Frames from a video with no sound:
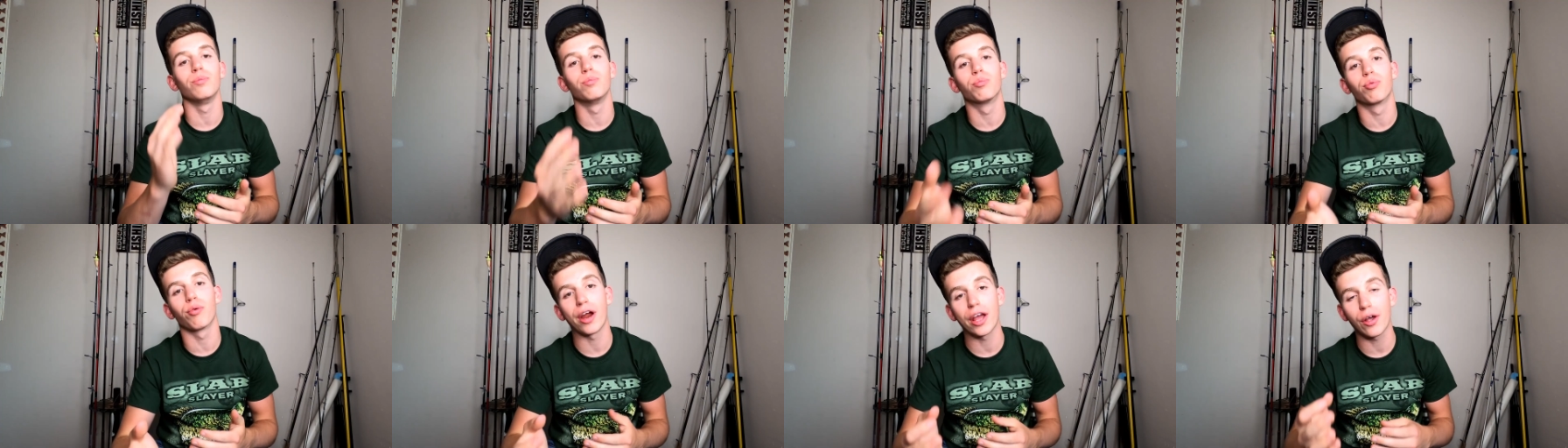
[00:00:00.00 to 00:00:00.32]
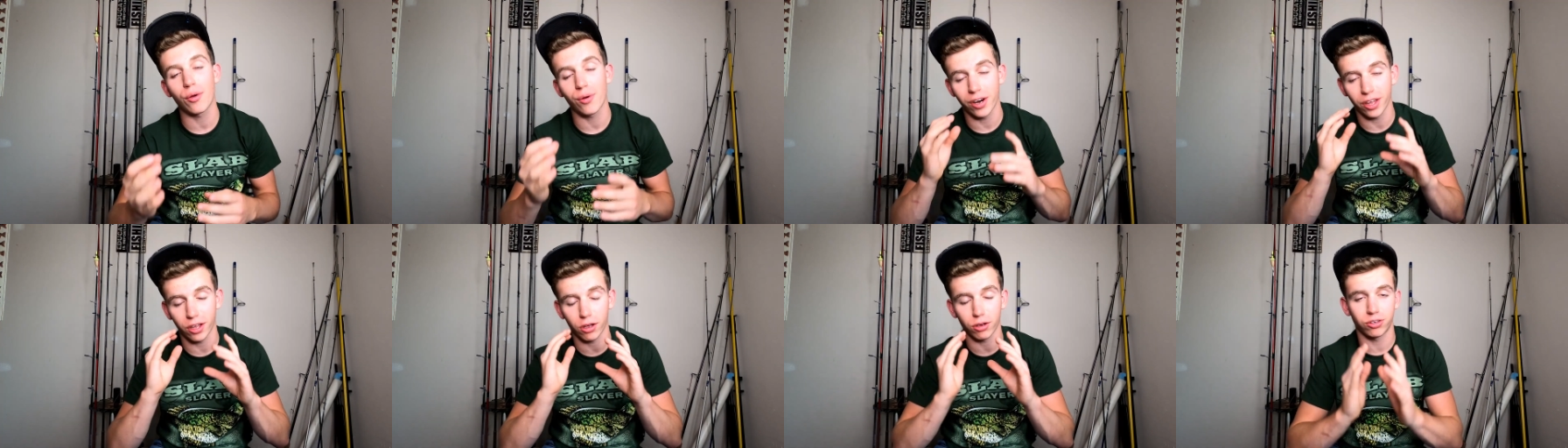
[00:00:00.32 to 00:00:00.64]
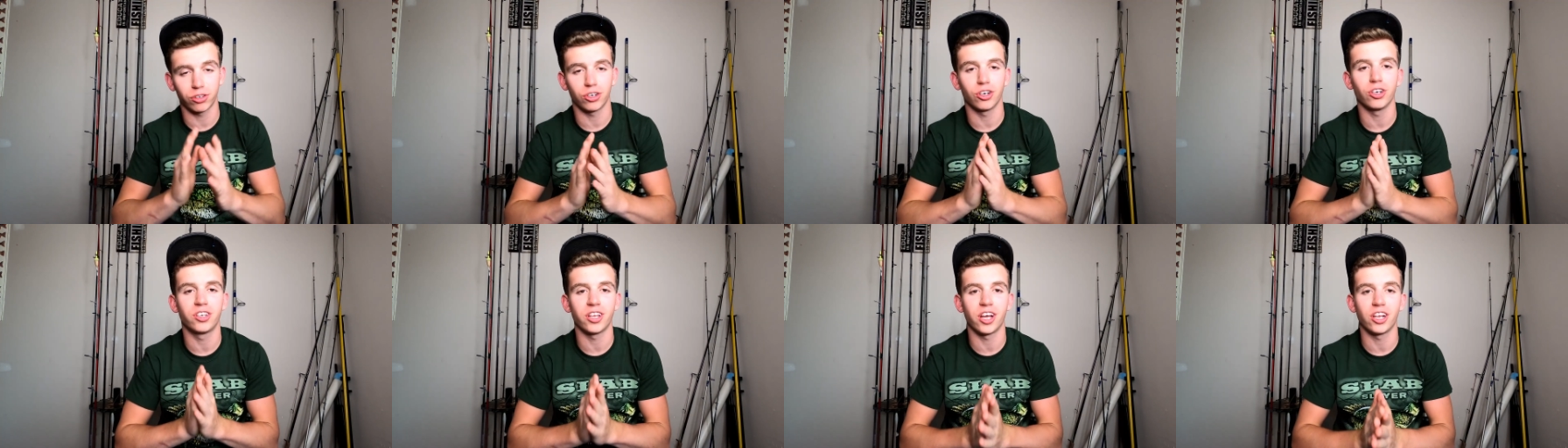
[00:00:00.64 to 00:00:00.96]
to break when it
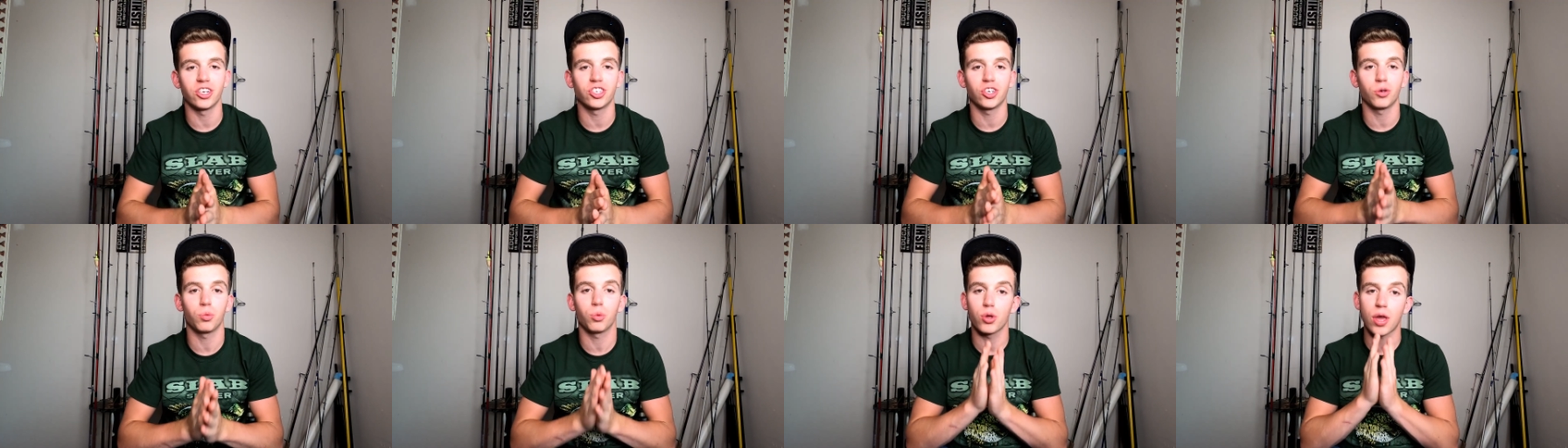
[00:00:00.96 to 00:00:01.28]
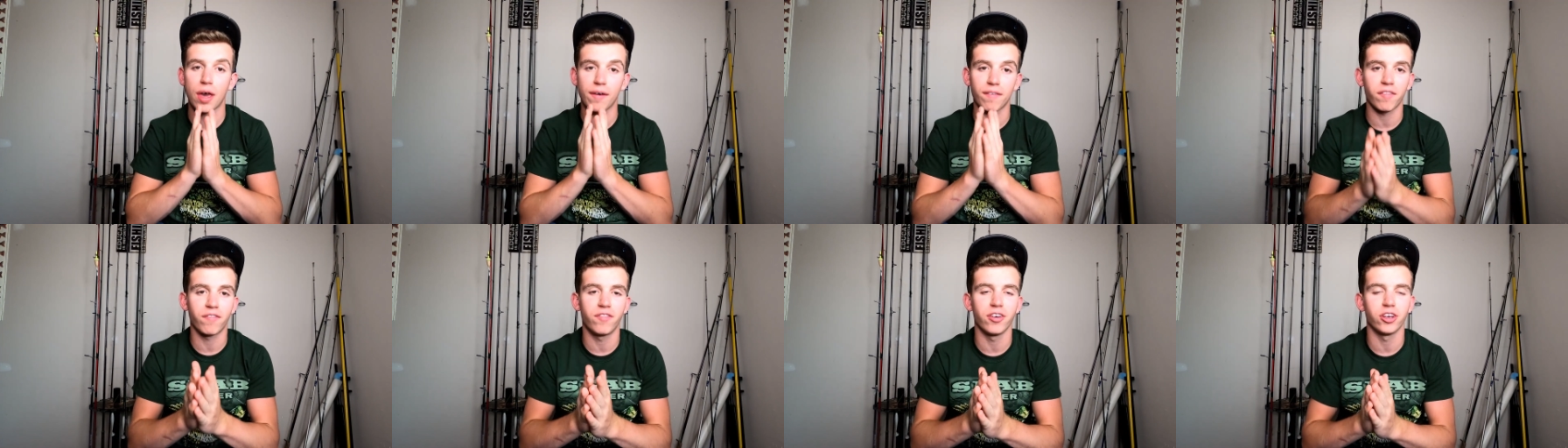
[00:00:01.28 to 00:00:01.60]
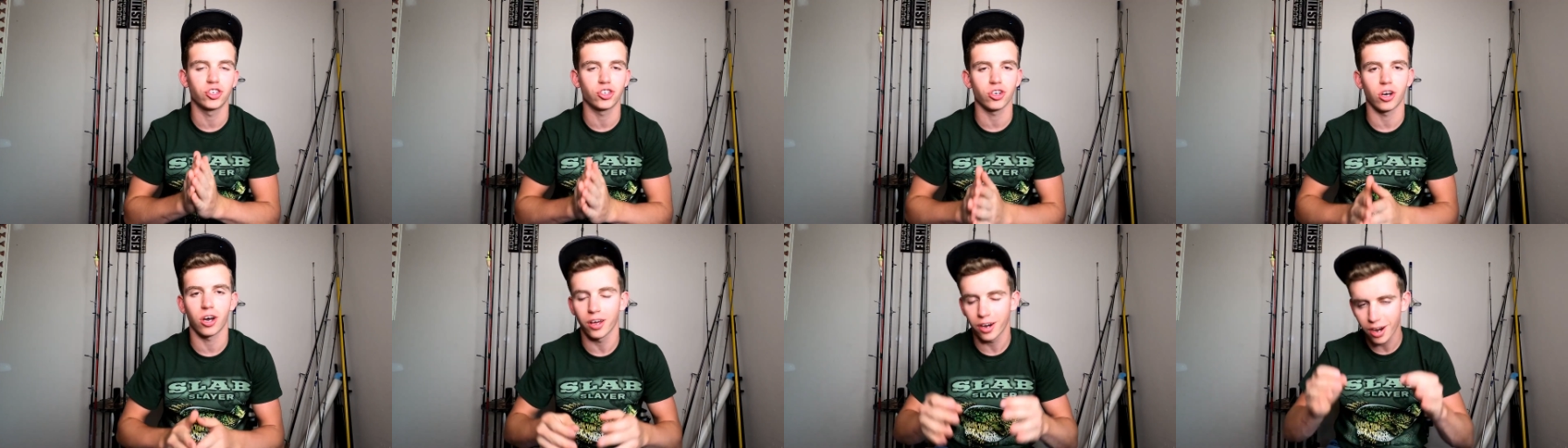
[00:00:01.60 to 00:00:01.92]
goes under tension when you have a
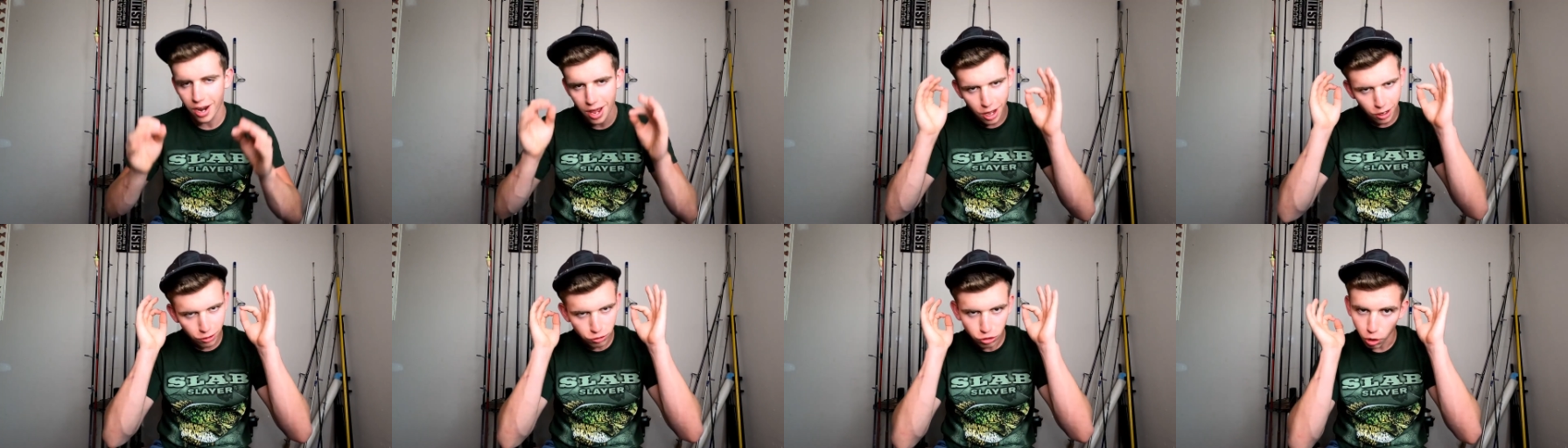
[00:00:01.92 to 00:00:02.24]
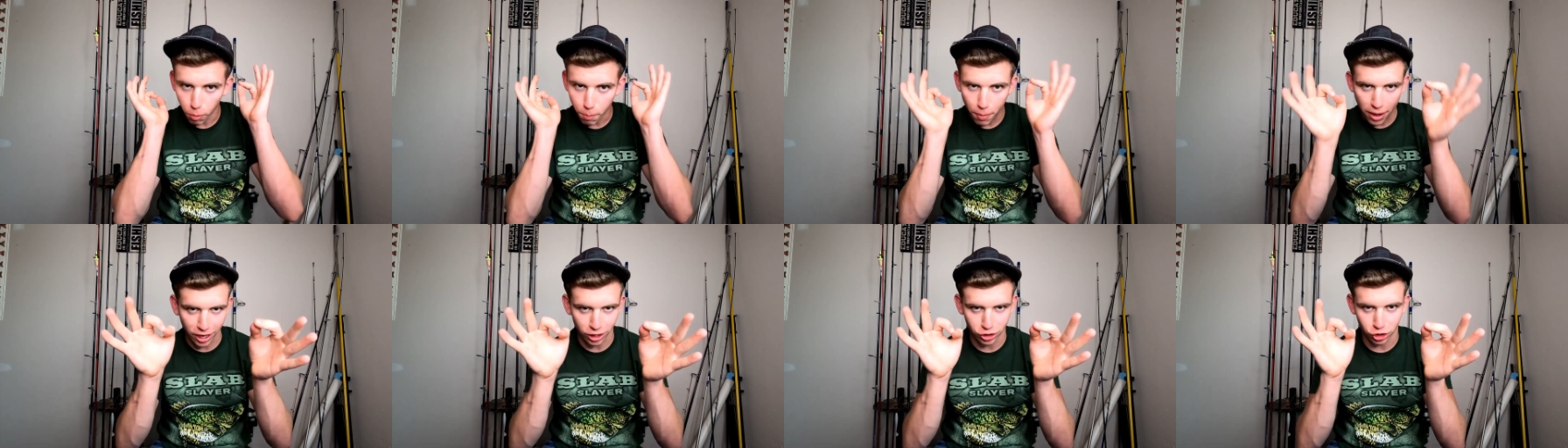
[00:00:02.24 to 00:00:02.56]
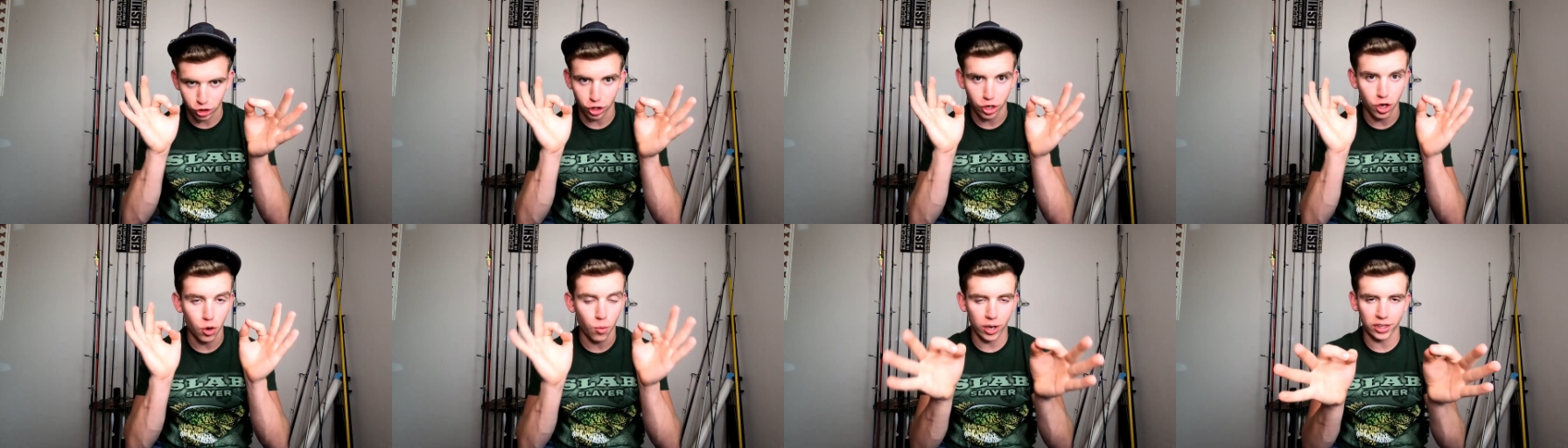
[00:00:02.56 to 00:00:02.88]
fish on. So
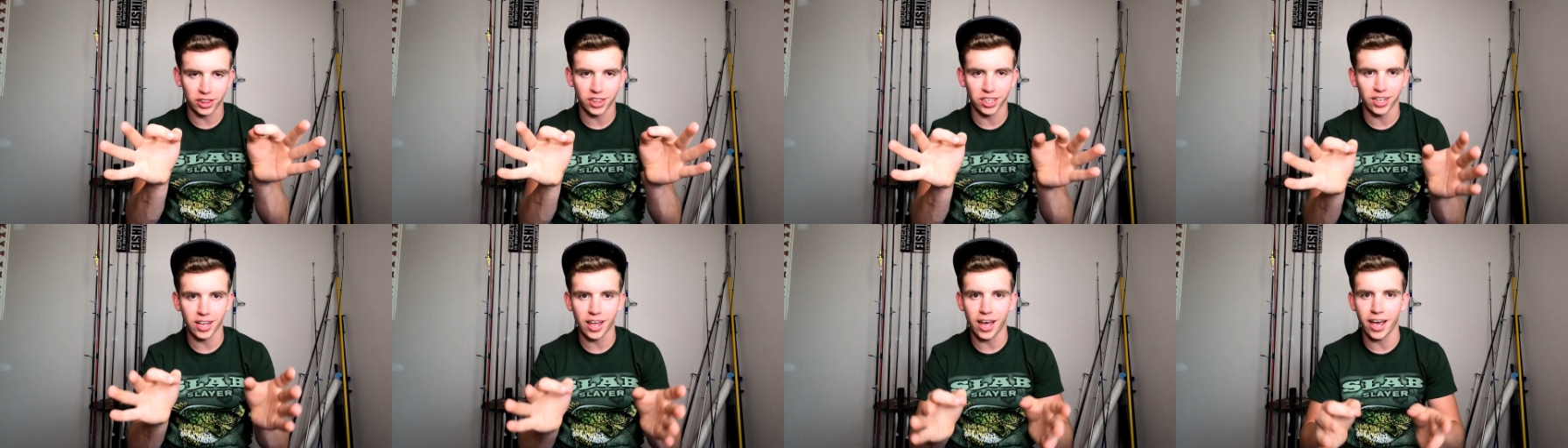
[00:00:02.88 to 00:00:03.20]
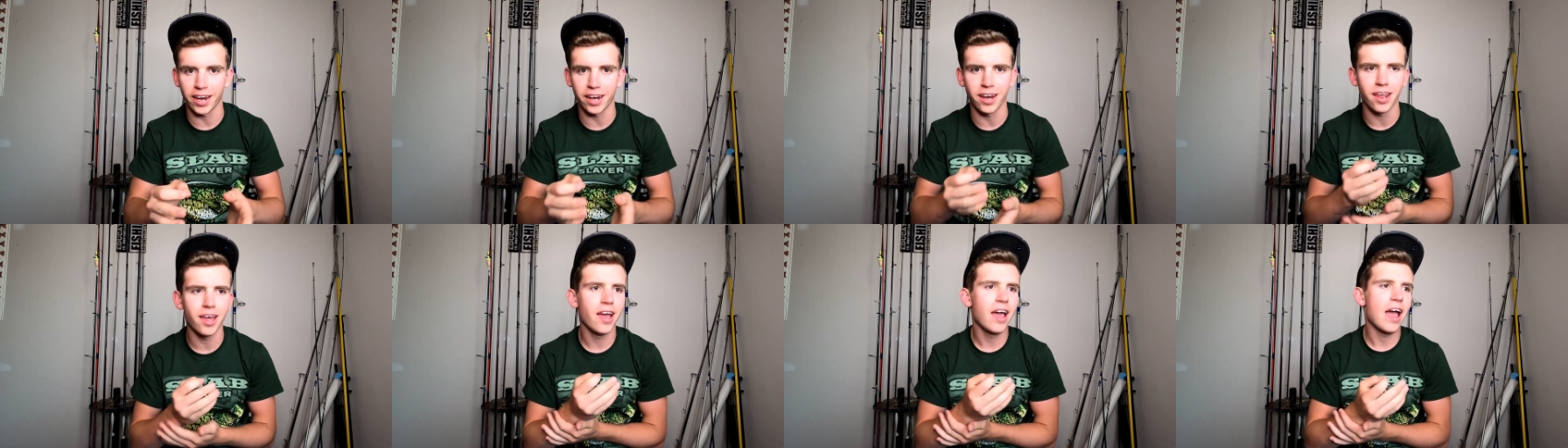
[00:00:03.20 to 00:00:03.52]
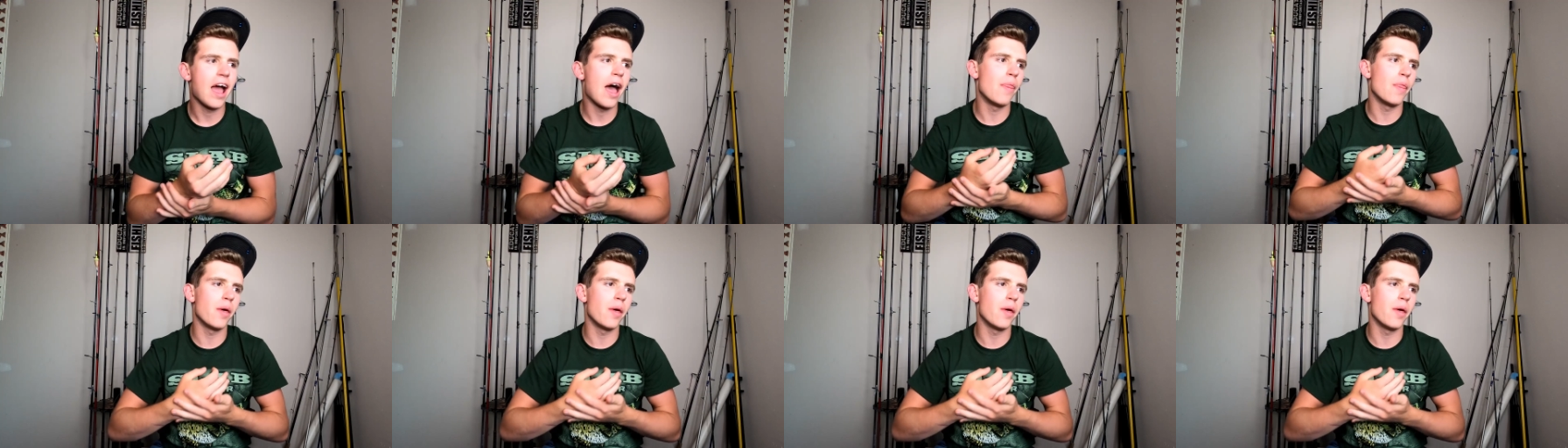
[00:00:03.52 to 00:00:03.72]
make sure you wet the line.